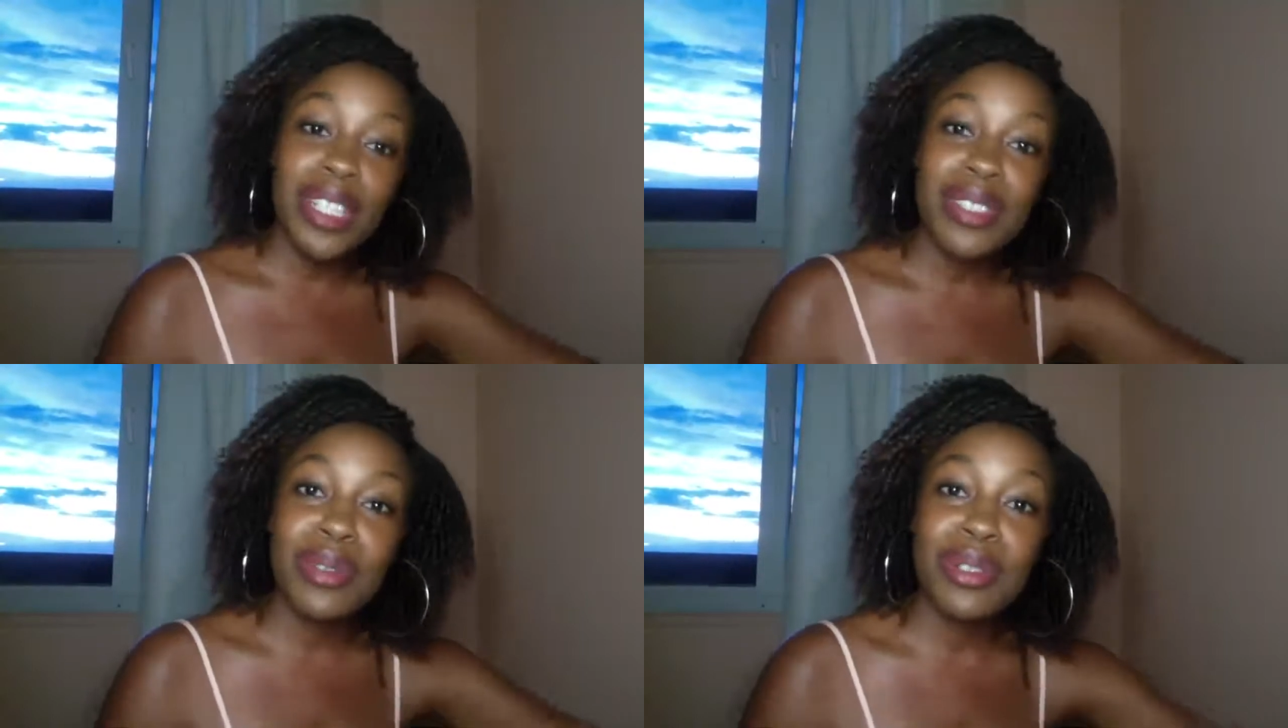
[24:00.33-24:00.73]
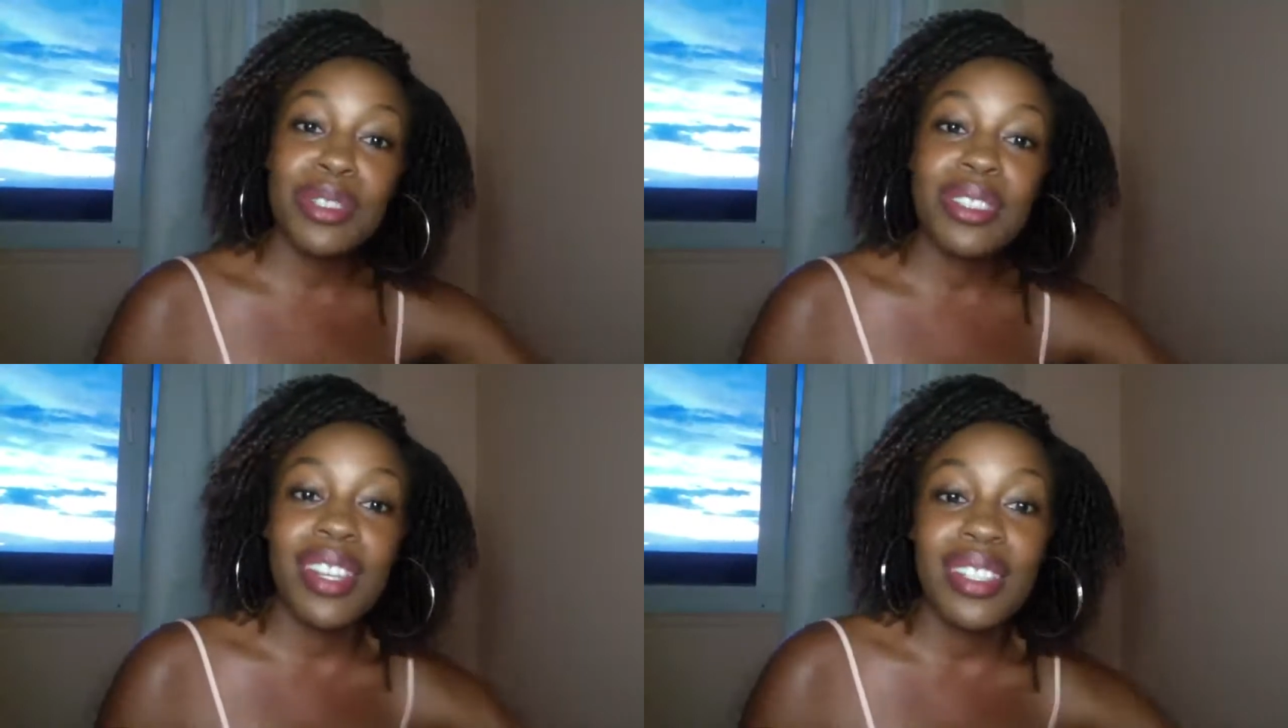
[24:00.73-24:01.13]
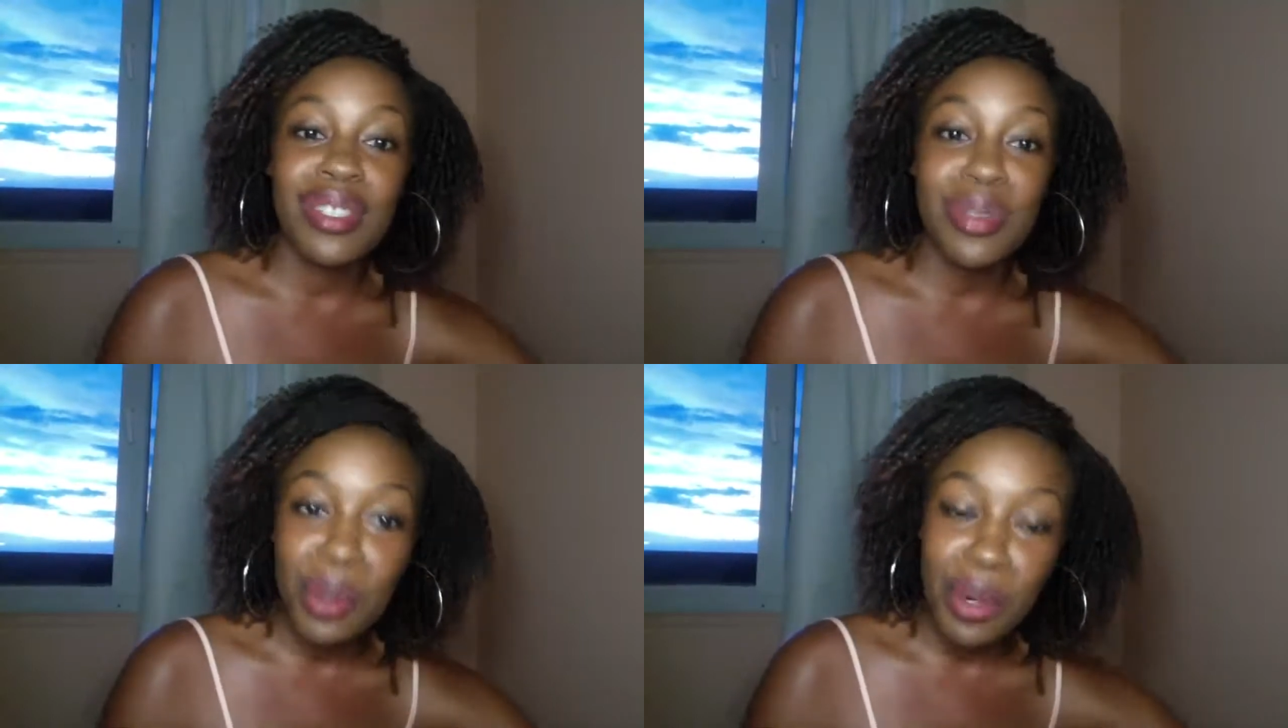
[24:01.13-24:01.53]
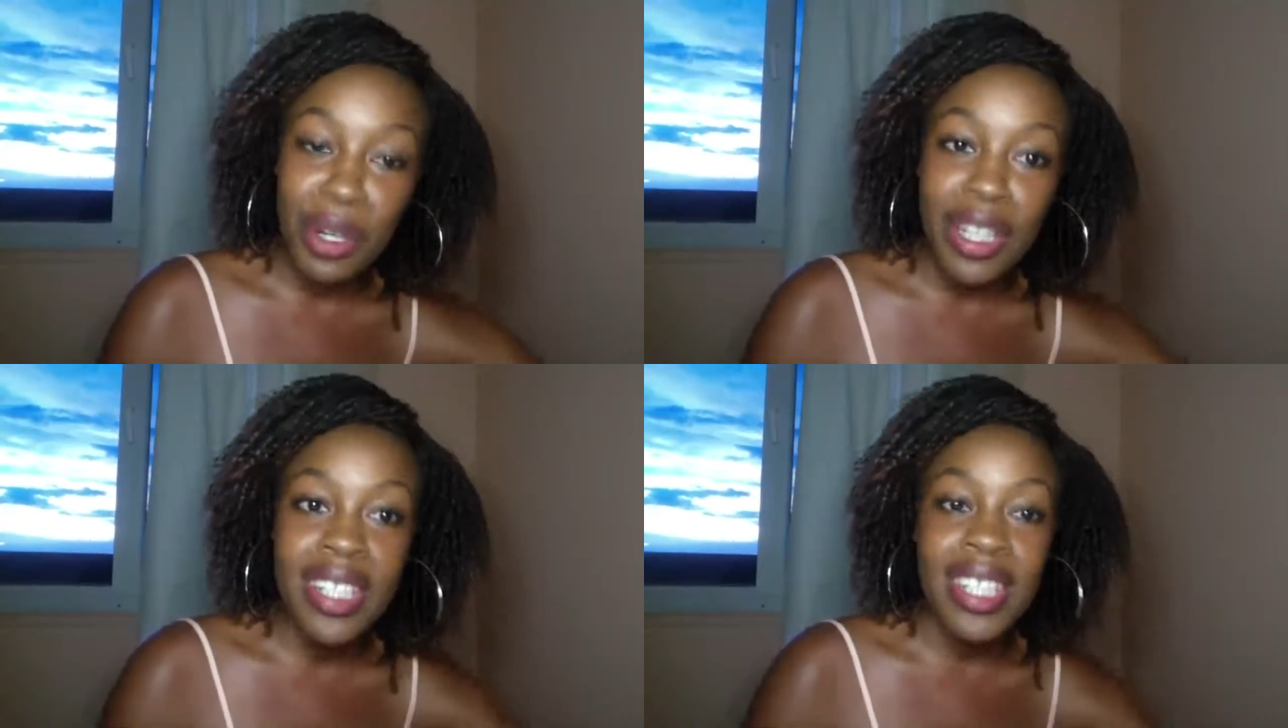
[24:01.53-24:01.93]
but it's not too
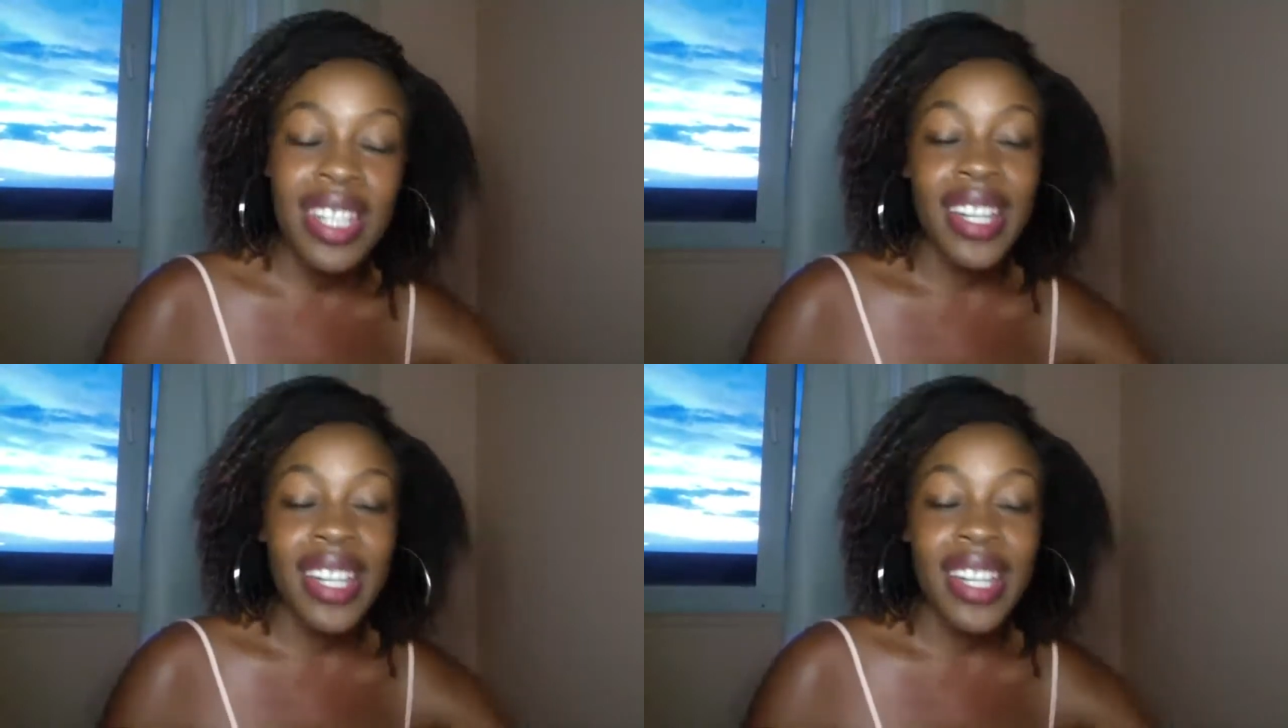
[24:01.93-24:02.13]
hot.